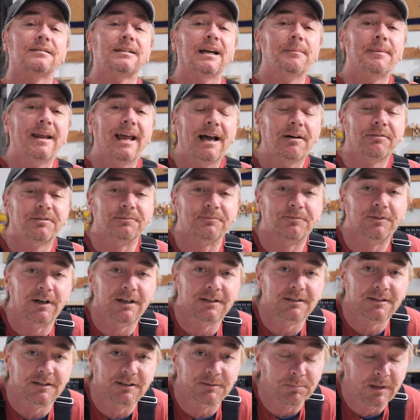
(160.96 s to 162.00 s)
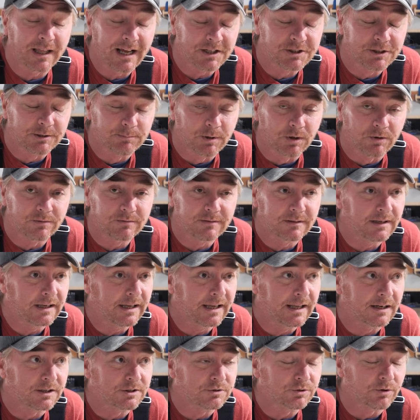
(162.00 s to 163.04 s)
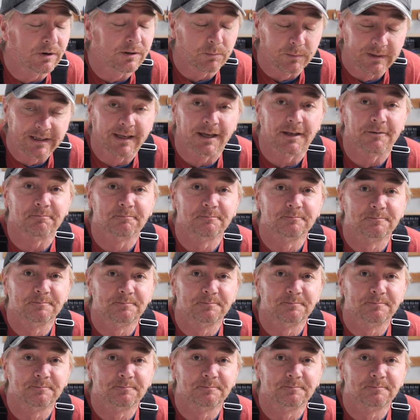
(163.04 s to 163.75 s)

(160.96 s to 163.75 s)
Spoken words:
it's time to have some fun, splash the boat, and enjoy the weekend.